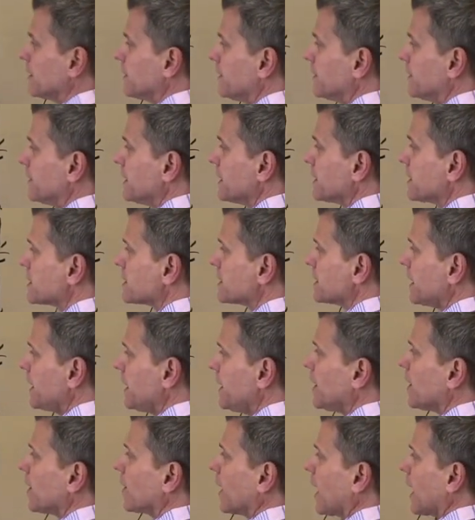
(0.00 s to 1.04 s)
this
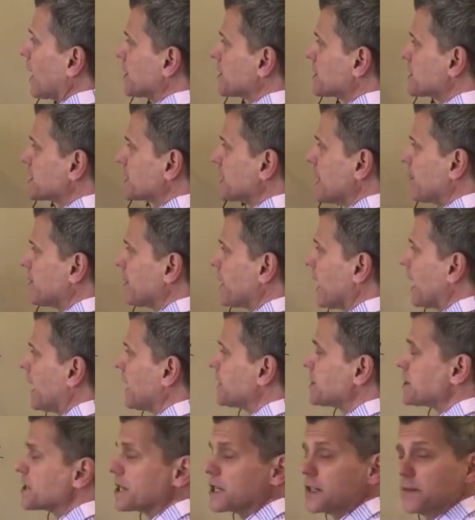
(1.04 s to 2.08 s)
here, our
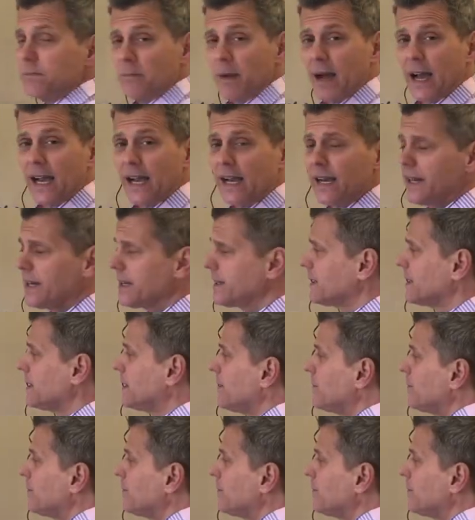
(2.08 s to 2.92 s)
subconscious mind,